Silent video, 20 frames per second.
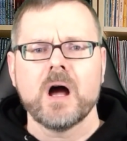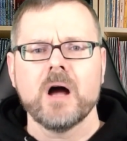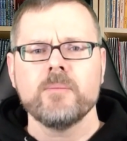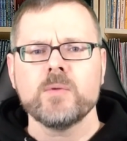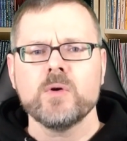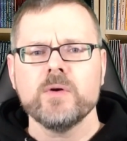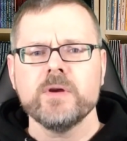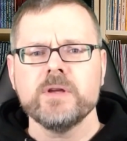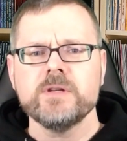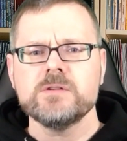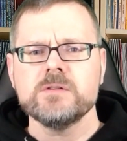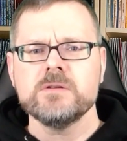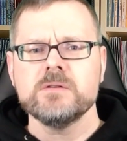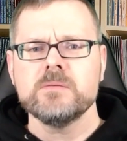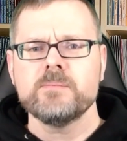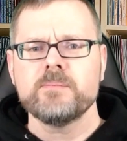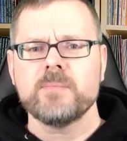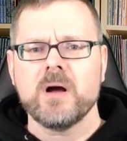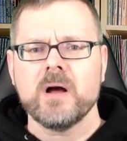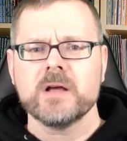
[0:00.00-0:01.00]
I'm going
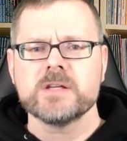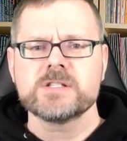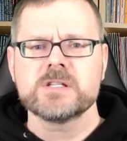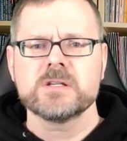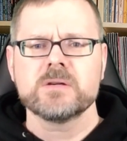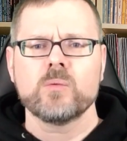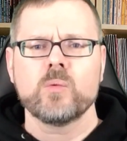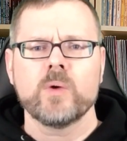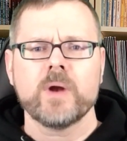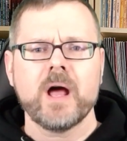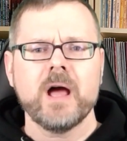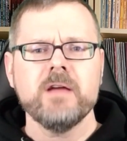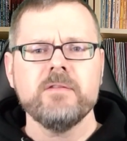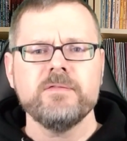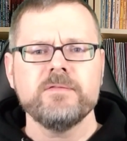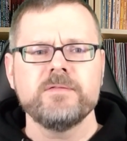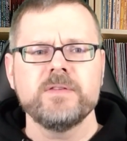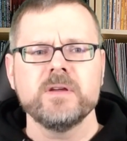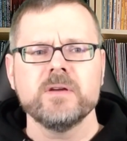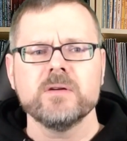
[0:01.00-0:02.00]
to posit what I
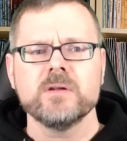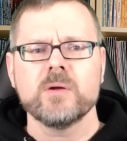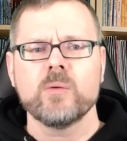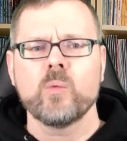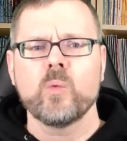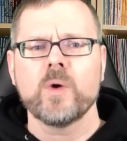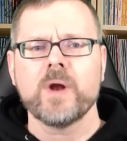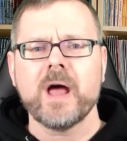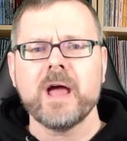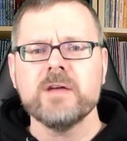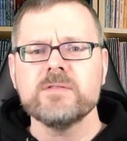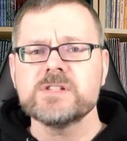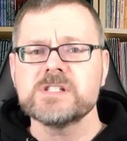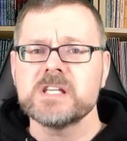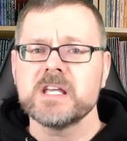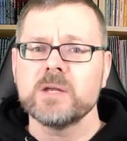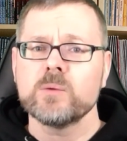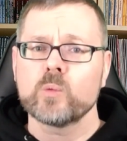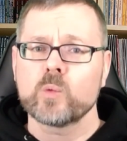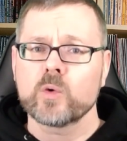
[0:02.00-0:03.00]
feel and what I have
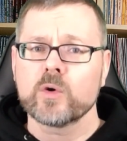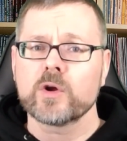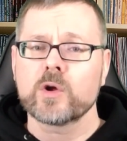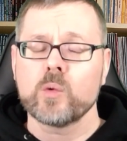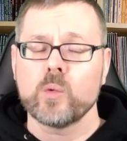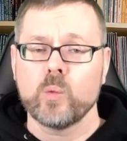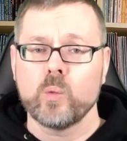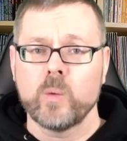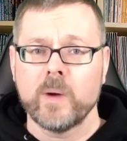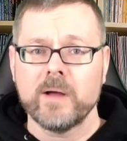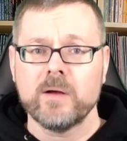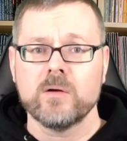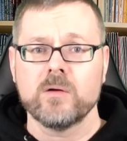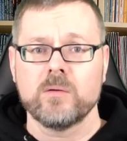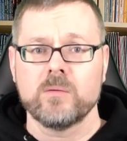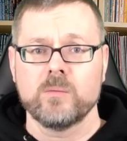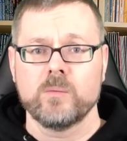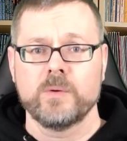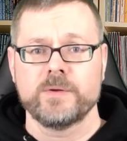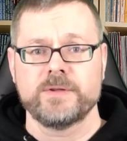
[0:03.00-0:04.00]
seen work
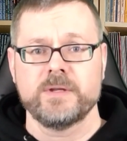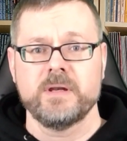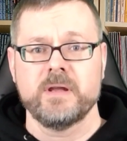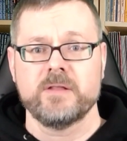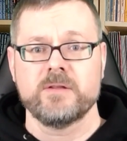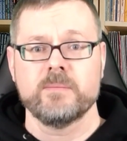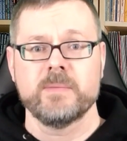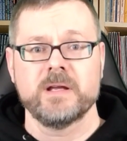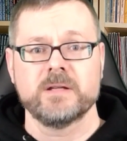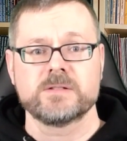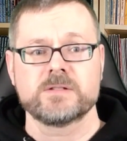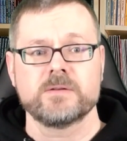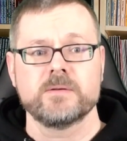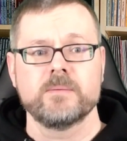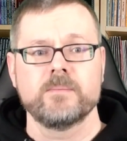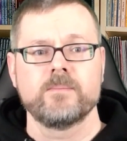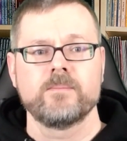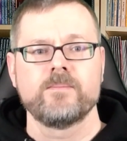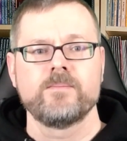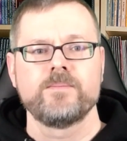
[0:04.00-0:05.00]
well with the Nethermancer.
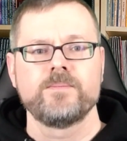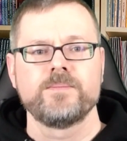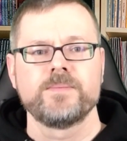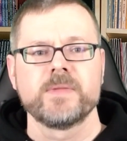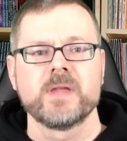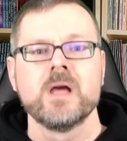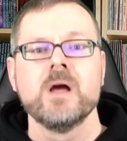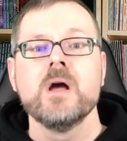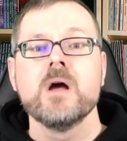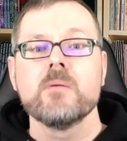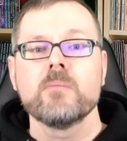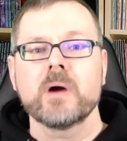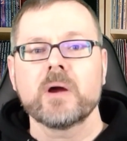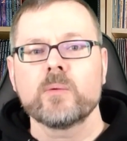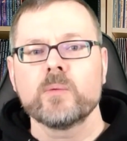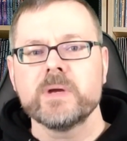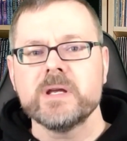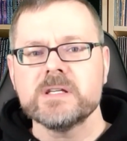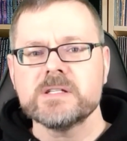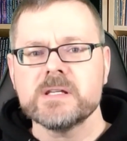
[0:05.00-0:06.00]
My
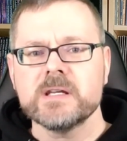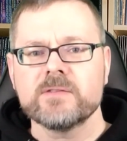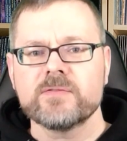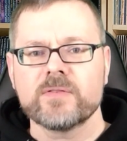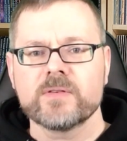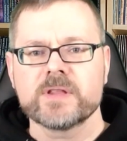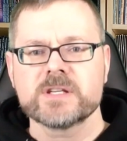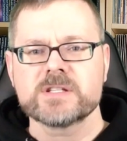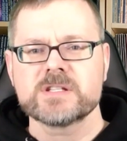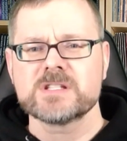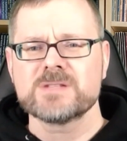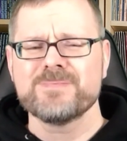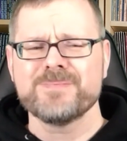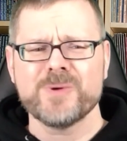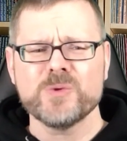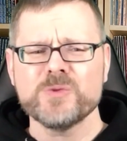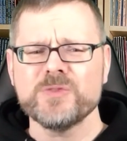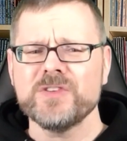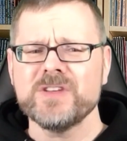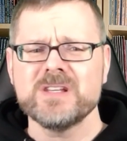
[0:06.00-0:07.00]
reasoning for this is
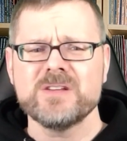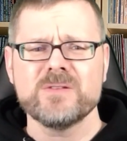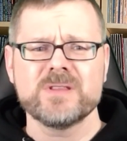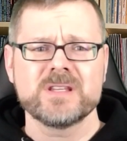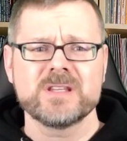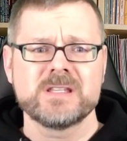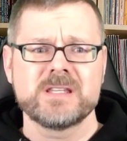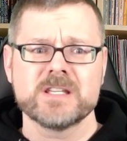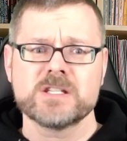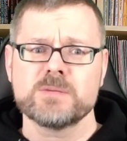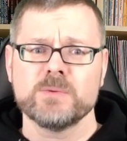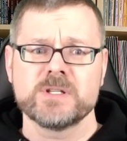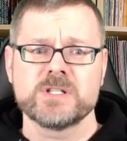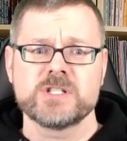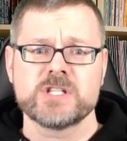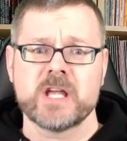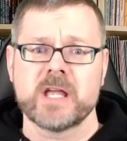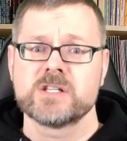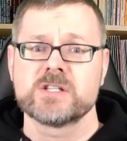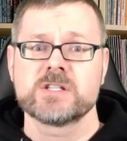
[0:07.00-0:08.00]
mostly due to the
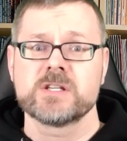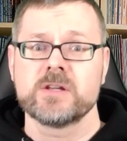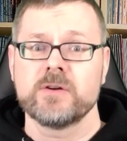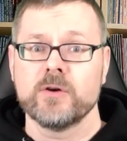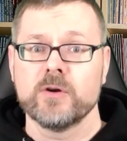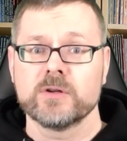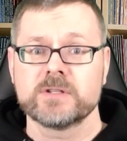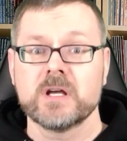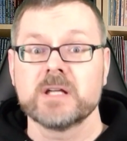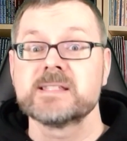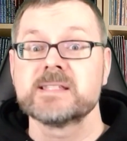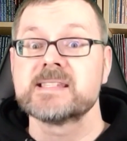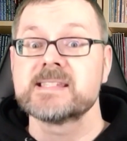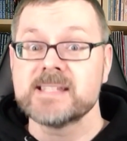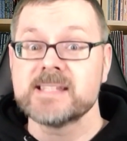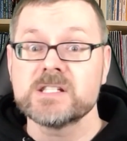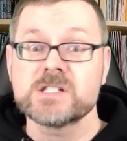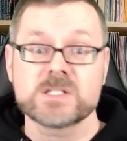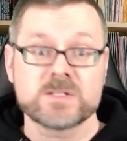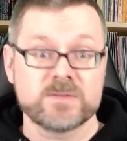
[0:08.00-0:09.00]
discipline changes in Earthdawn
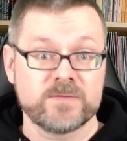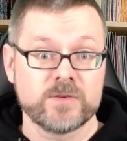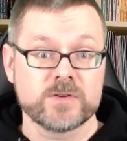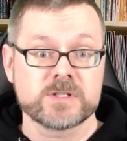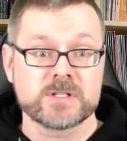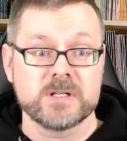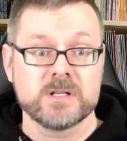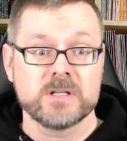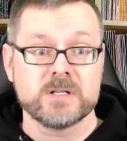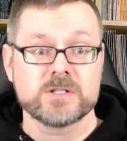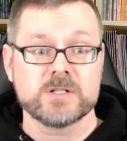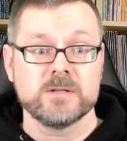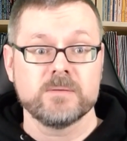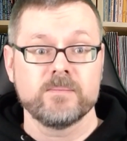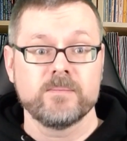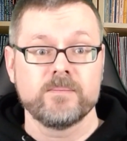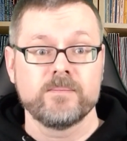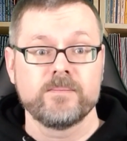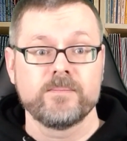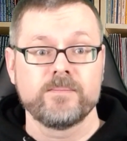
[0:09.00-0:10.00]
since 1st
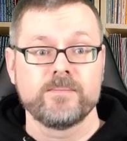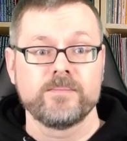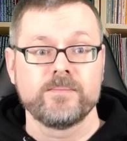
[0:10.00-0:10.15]
edition.